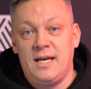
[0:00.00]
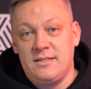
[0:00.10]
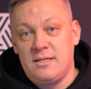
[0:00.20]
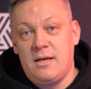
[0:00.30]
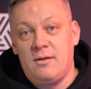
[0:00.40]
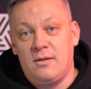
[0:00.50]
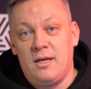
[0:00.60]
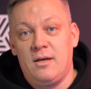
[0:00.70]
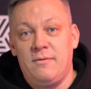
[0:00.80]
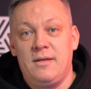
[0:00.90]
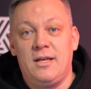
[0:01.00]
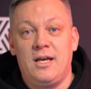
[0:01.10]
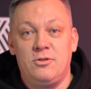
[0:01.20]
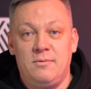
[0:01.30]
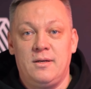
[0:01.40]
adds another layer of
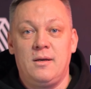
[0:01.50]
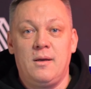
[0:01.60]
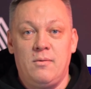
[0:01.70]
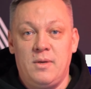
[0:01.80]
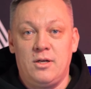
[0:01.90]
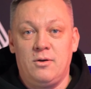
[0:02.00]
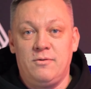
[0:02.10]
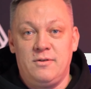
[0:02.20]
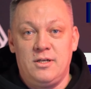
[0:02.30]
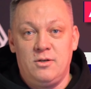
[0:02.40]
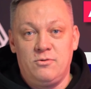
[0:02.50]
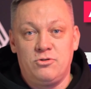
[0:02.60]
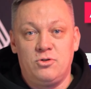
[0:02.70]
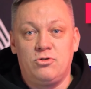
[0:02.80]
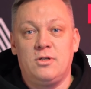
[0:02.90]
engagement regular videos
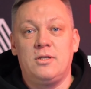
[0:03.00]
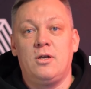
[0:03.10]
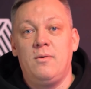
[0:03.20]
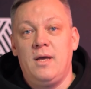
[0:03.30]
usually don't